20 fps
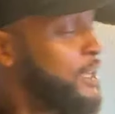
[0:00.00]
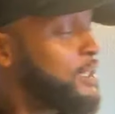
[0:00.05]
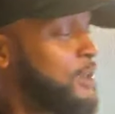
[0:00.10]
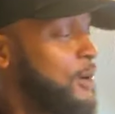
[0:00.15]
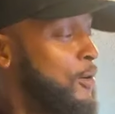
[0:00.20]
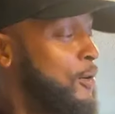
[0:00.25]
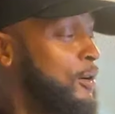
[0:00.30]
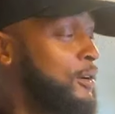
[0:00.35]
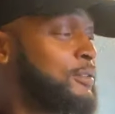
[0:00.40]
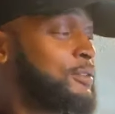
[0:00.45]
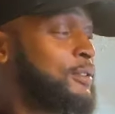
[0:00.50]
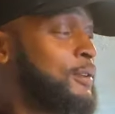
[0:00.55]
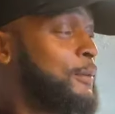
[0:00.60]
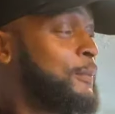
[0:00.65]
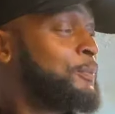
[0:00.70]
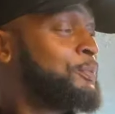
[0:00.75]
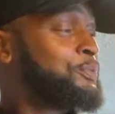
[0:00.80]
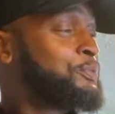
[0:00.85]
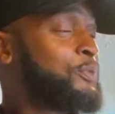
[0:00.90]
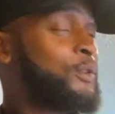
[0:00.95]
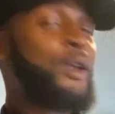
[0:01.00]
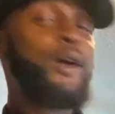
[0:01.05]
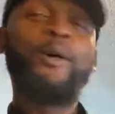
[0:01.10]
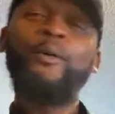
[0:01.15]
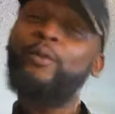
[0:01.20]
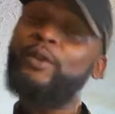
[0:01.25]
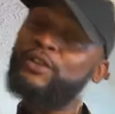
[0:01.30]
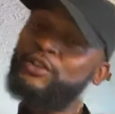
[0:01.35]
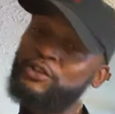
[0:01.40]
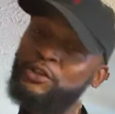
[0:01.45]
Taurus?
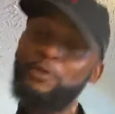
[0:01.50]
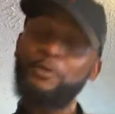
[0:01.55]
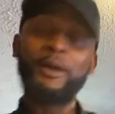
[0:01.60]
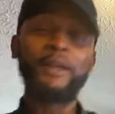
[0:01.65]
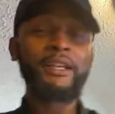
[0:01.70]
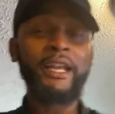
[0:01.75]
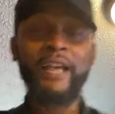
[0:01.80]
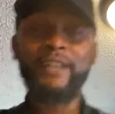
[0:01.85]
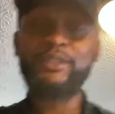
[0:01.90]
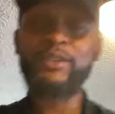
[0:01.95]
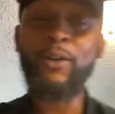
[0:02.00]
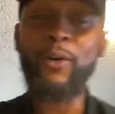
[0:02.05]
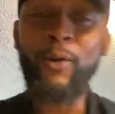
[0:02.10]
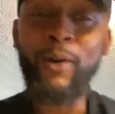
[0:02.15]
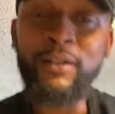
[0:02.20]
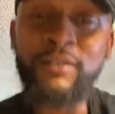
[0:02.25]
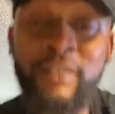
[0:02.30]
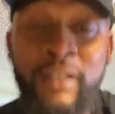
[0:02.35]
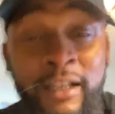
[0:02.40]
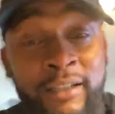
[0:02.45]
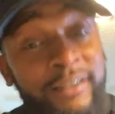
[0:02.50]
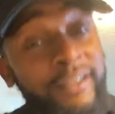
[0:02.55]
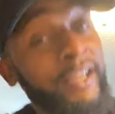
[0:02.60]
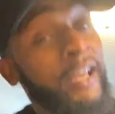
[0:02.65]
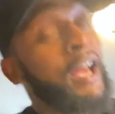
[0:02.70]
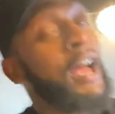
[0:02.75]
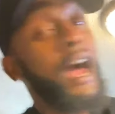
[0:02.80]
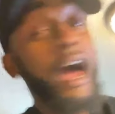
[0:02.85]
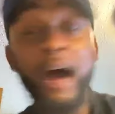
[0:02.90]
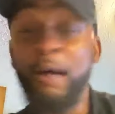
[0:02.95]
Was you in that Taurus? Listen,
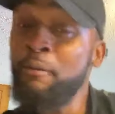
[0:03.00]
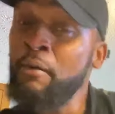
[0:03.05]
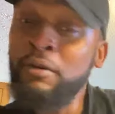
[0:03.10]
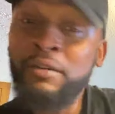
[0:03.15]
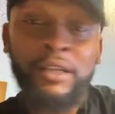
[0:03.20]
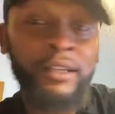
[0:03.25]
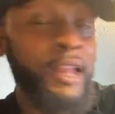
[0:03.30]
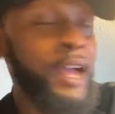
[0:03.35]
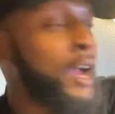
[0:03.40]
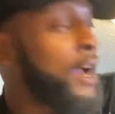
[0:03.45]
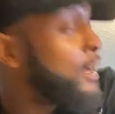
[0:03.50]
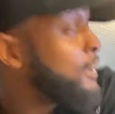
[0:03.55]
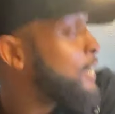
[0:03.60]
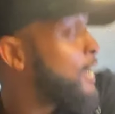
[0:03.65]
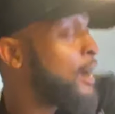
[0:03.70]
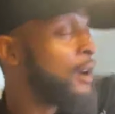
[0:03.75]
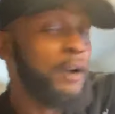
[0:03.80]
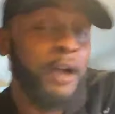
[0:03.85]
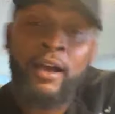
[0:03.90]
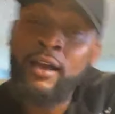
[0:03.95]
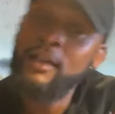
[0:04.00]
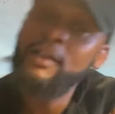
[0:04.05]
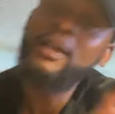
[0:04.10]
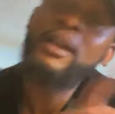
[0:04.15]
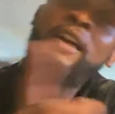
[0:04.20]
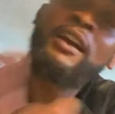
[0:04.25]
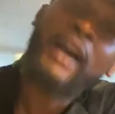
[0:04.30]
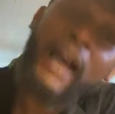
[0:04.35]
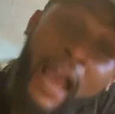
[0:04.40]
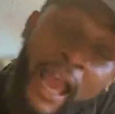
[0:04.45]
I'm on your line now.
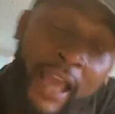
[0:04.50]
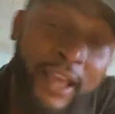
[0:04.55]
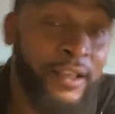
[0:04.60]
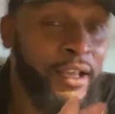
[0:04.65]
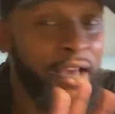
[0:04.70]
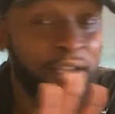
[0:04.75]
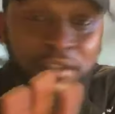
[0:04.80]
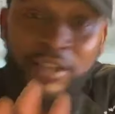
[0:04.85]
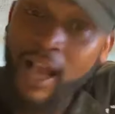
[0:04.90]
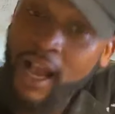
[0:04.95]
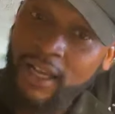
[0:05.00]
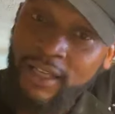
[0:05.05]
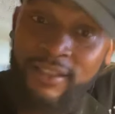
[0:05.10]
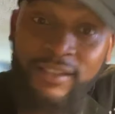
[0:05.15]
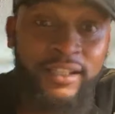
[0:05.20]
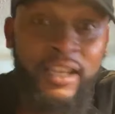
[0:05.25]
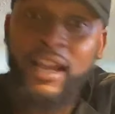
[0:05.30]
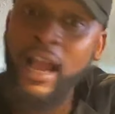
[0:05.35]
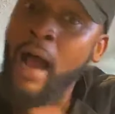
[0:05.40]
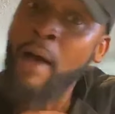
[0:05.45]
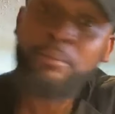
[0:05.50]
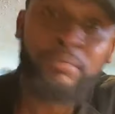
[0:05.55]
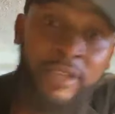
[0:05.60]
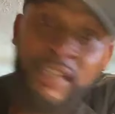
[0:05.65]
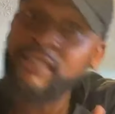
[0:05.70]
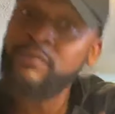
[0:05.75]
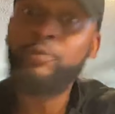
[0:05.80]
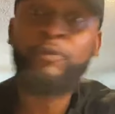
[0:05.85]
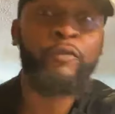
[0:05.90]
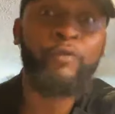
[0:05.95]
Hey, as y'all can see, I'm
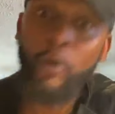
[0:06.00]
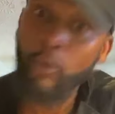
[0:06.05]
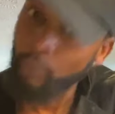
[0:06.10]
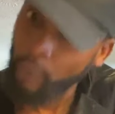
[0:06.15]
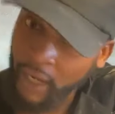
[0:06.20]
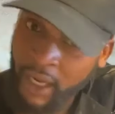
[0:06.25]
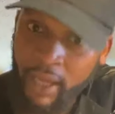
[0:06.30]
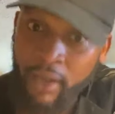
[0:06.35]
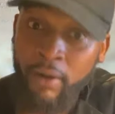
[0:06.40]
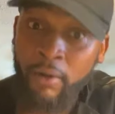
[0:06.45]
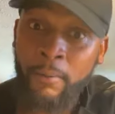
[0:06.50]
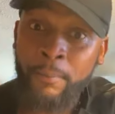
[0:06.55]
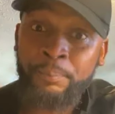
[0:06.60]
just for real.